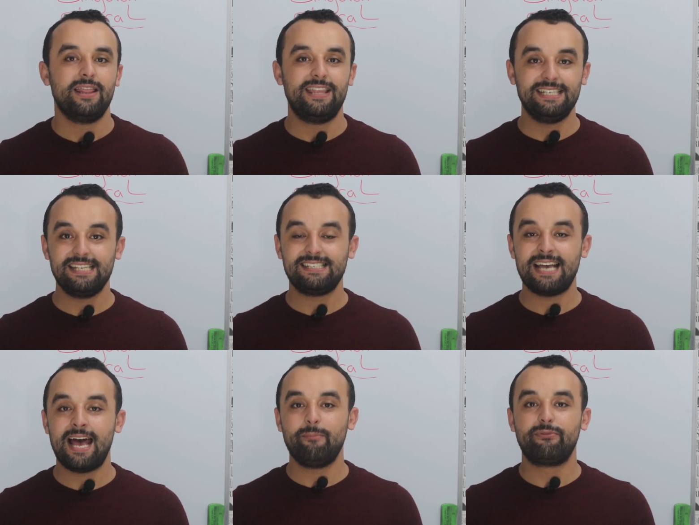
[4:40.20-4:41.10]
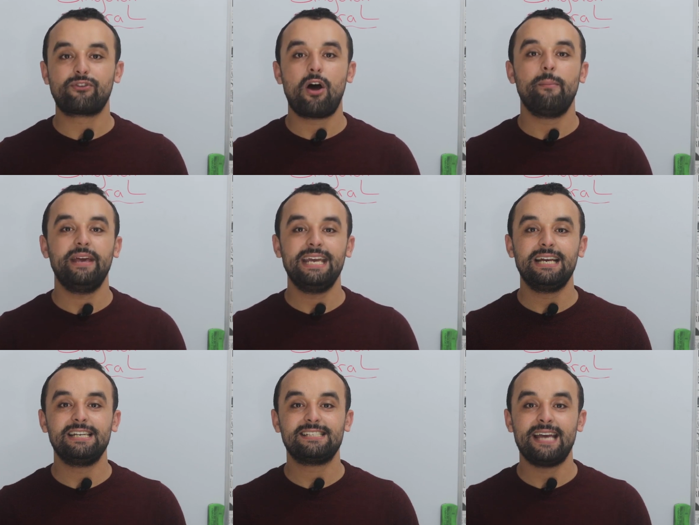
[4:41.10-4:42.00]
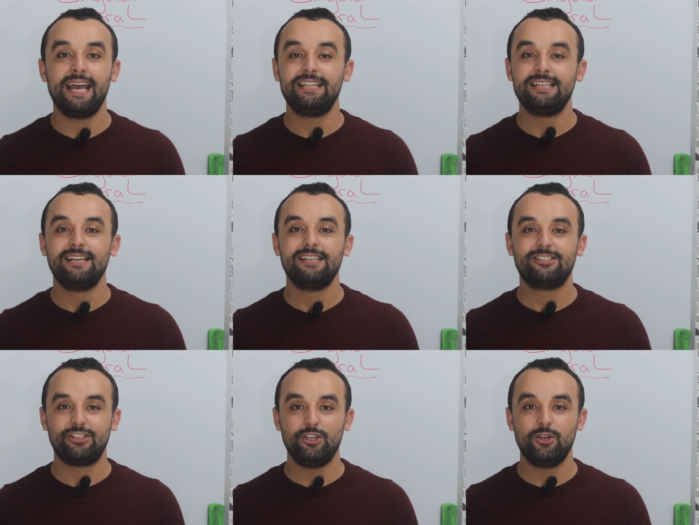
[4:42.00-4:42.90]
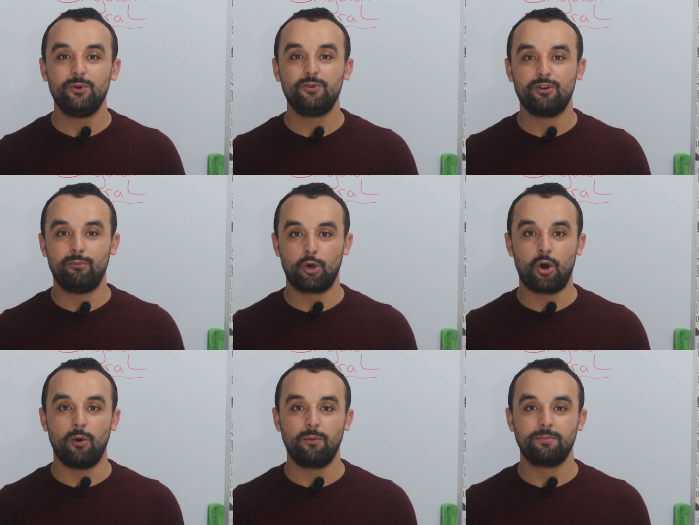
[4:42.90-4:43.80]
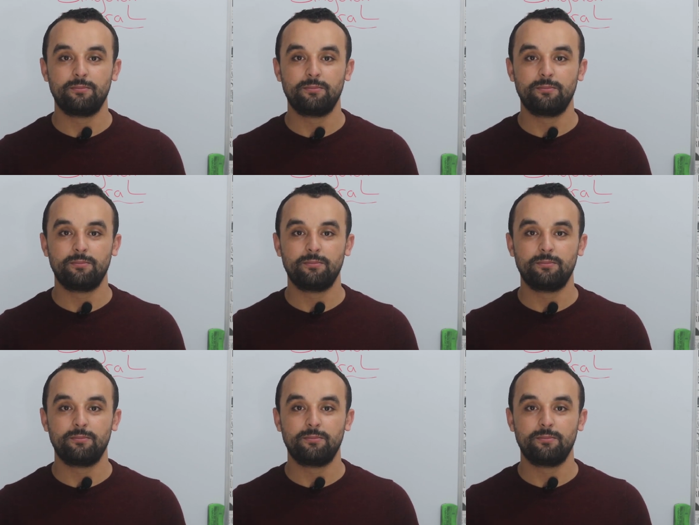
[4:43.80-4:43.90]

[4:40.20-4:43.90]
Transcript: This is Sam from English State. See you tomorrow.